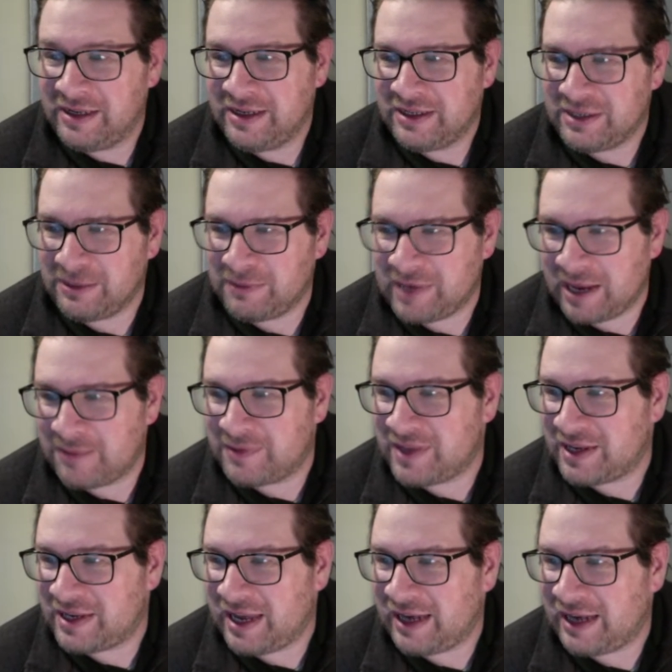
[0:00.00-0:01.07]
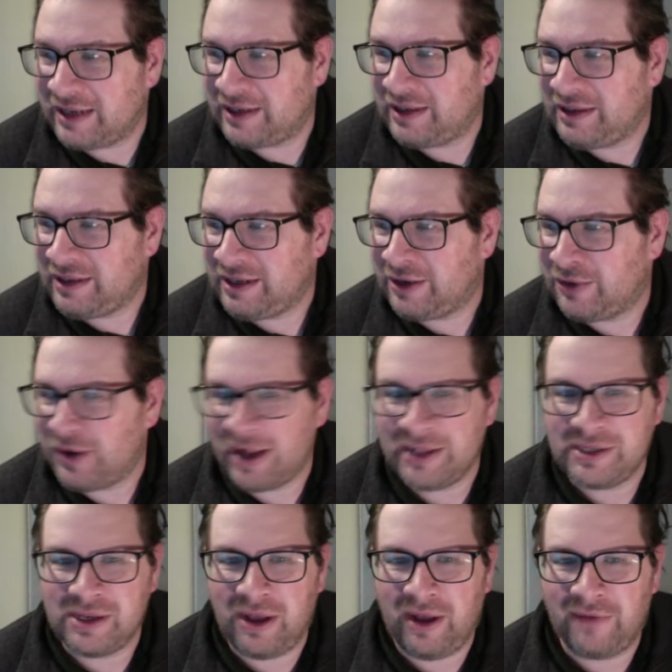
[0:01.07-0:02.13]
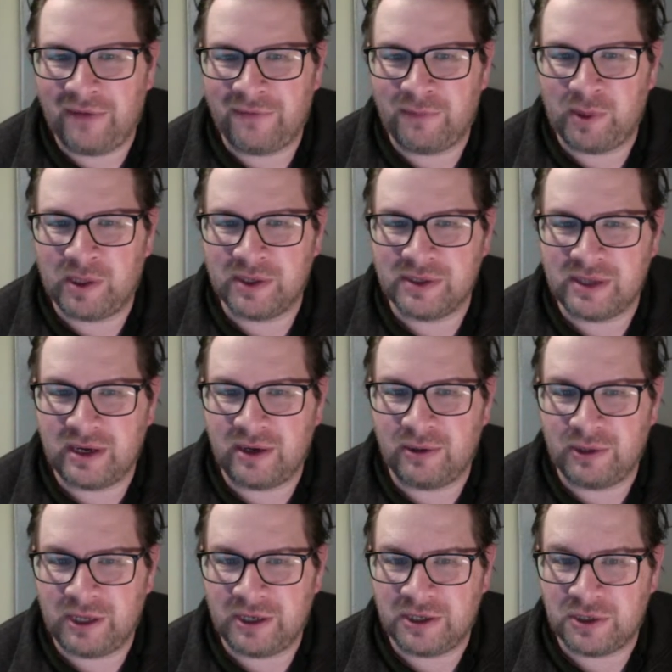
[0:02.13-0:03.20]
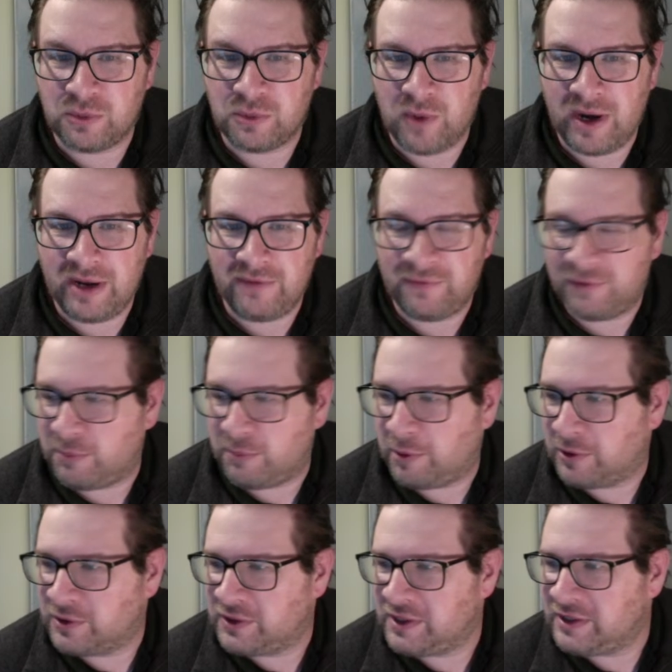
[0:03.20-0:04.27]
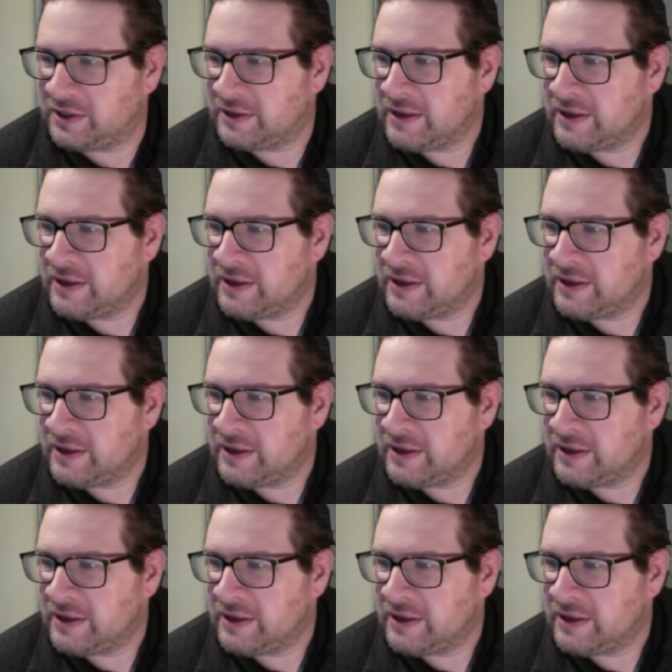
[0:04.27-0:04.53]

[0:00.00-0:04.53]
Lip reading: sometimes they take nights off because they're just waiting for the postseason.